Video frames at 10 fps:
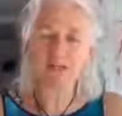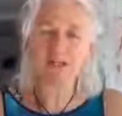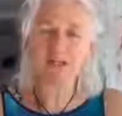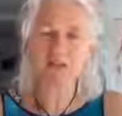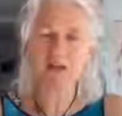
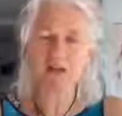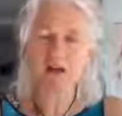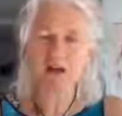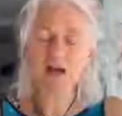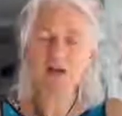taking
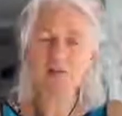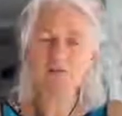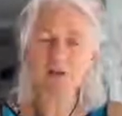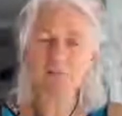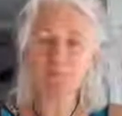
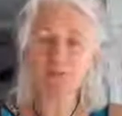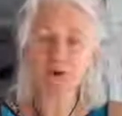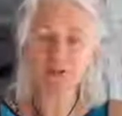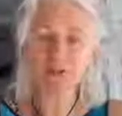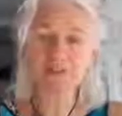a
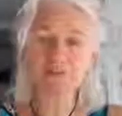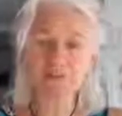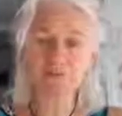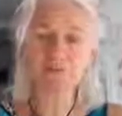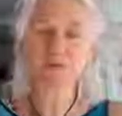protein
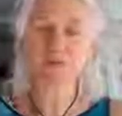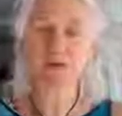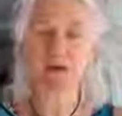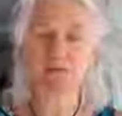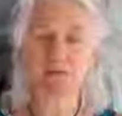source,
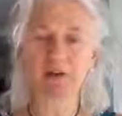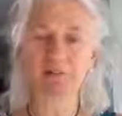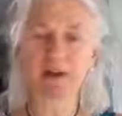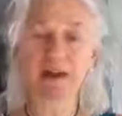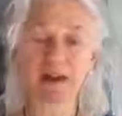
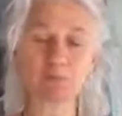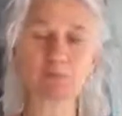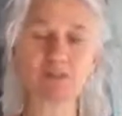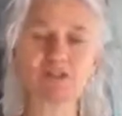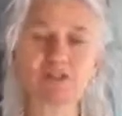an animal
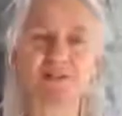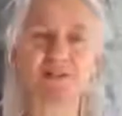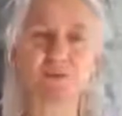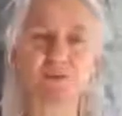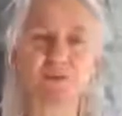protein
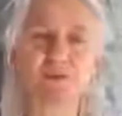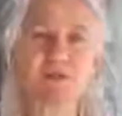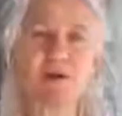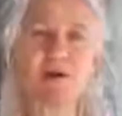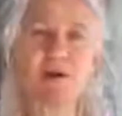source.
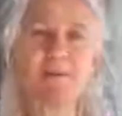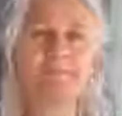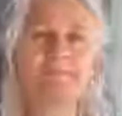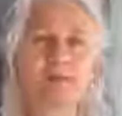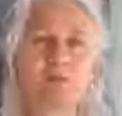
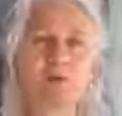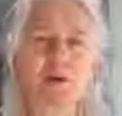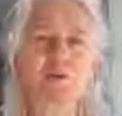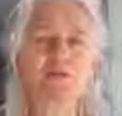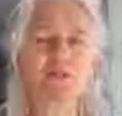What
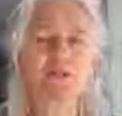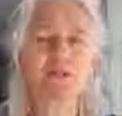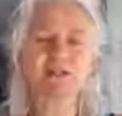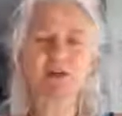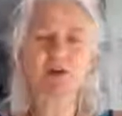else do you
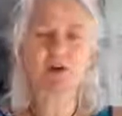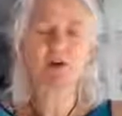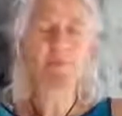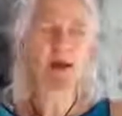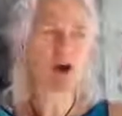need to know
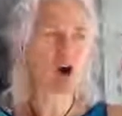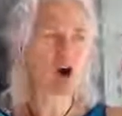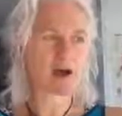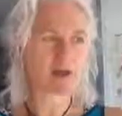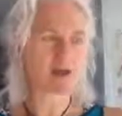about
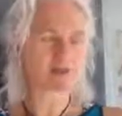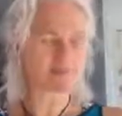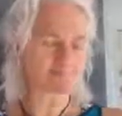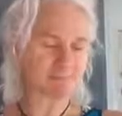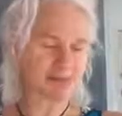
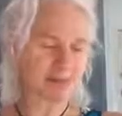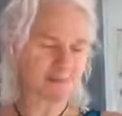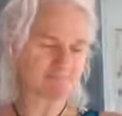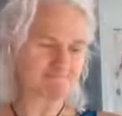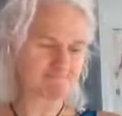
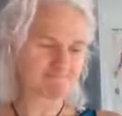iron?